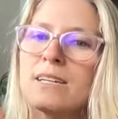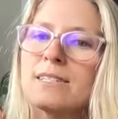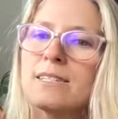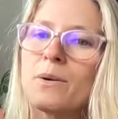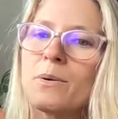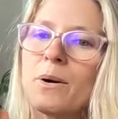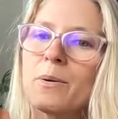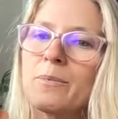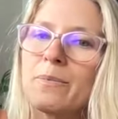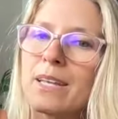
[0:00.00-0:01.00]
So
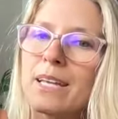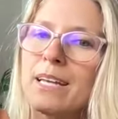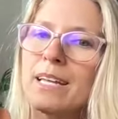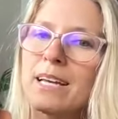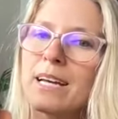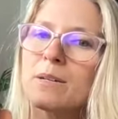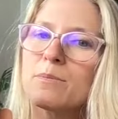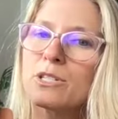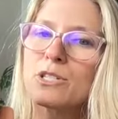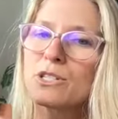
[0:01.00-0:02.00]
any kind of
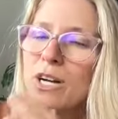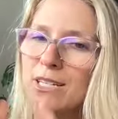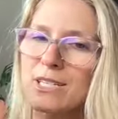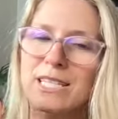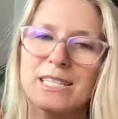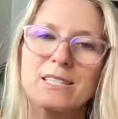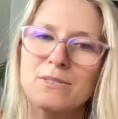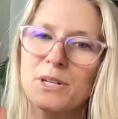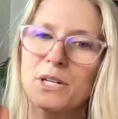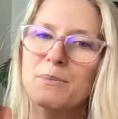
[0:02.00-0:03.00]
moisture, I just think this is
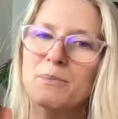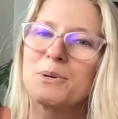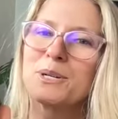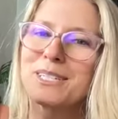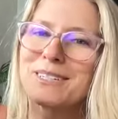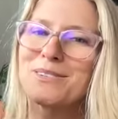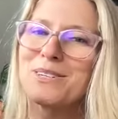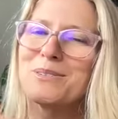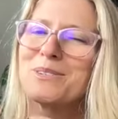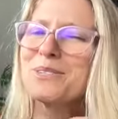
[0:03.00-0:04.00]
very important for
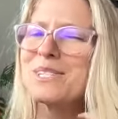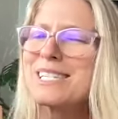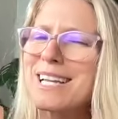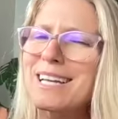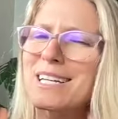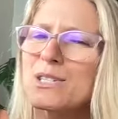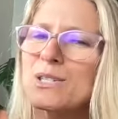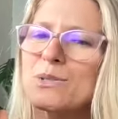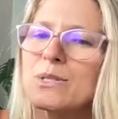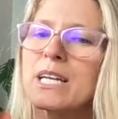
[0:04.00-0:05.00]
anyone who has neck
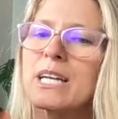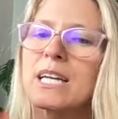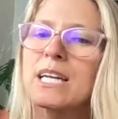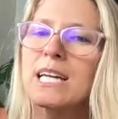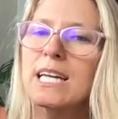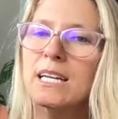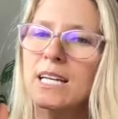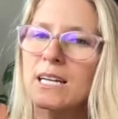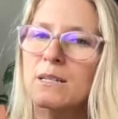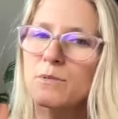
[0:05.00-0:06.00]
issues. Any
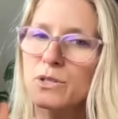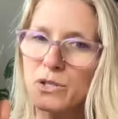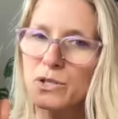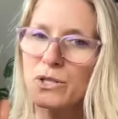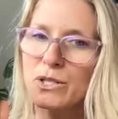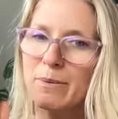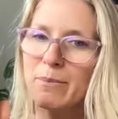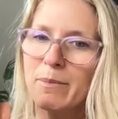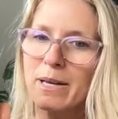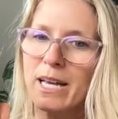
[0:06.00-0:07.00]
kind of moisture that
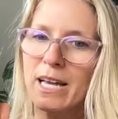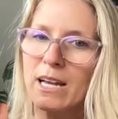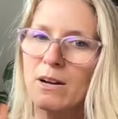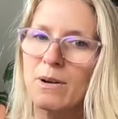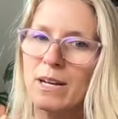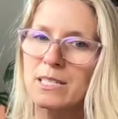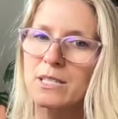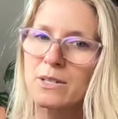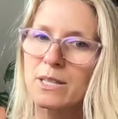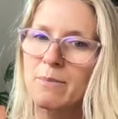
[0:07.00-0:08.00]
be hanging around
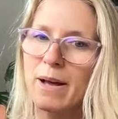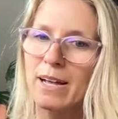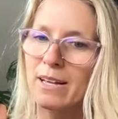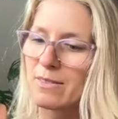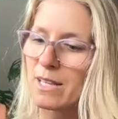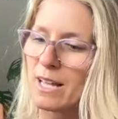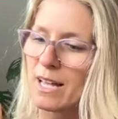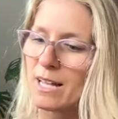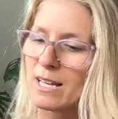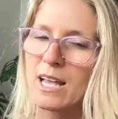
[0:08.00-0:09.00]
here at the back of the
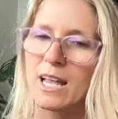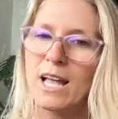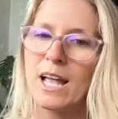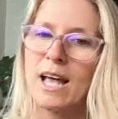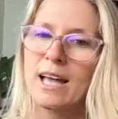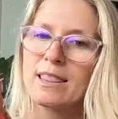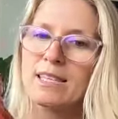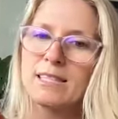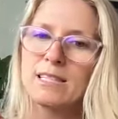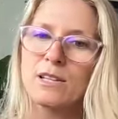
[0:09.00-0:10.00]
head, at
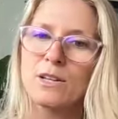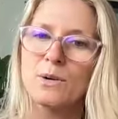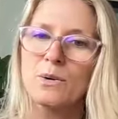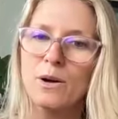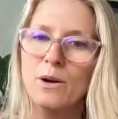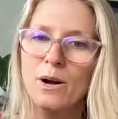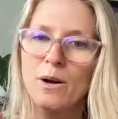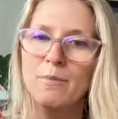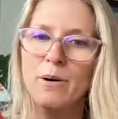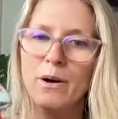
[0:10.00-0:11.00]
this lower
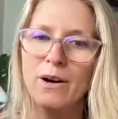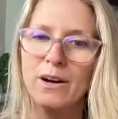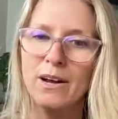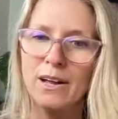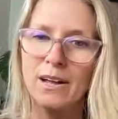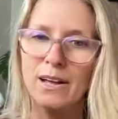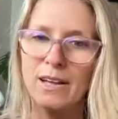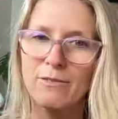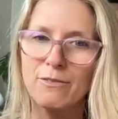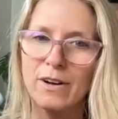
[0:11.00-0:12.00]
part,
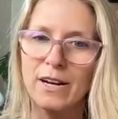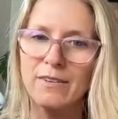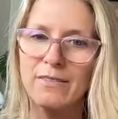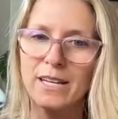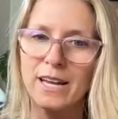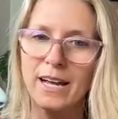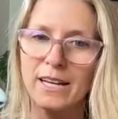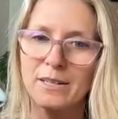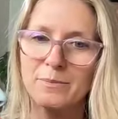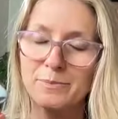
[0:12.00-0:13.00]
front of the
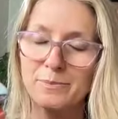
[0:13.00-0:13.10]
neck,